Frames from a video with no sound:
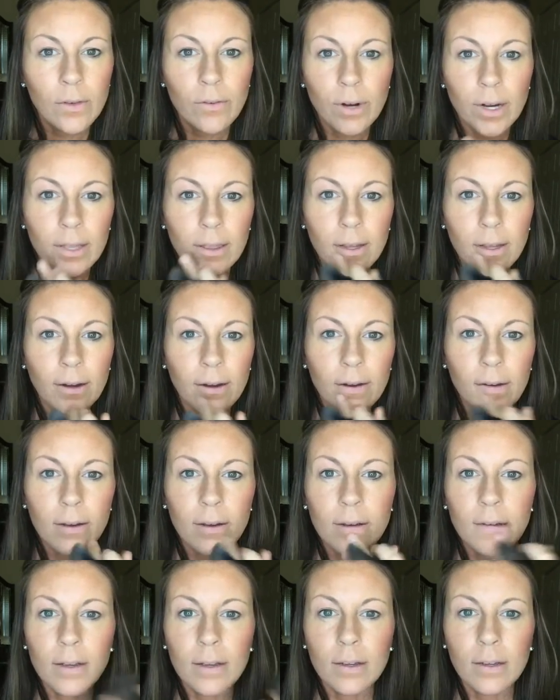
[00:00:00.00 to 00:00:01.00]
Right there.
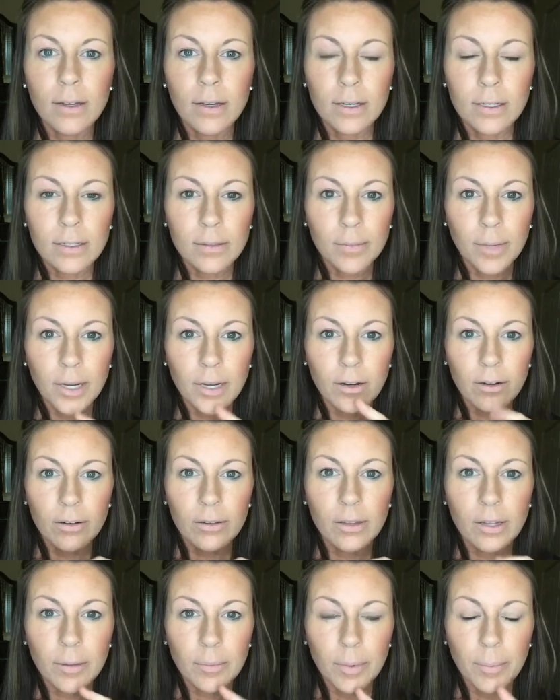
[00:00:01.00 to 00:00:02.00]
To make your
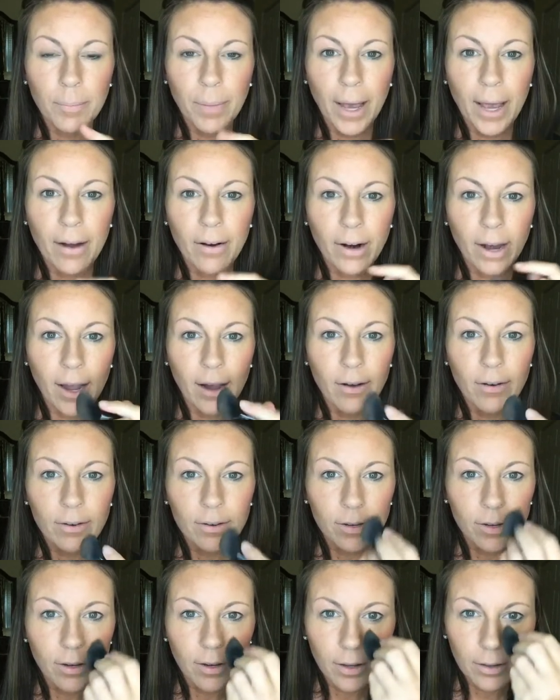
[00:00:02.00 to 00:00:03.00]
lip pout
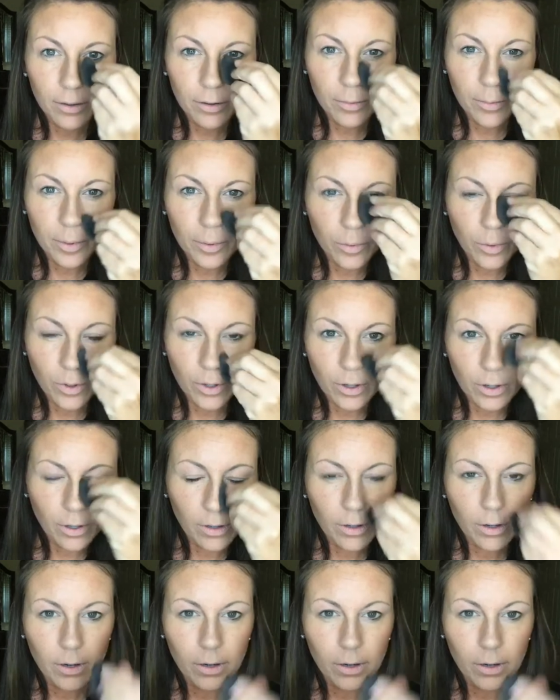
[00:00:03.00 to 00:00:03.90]
out a little bit more.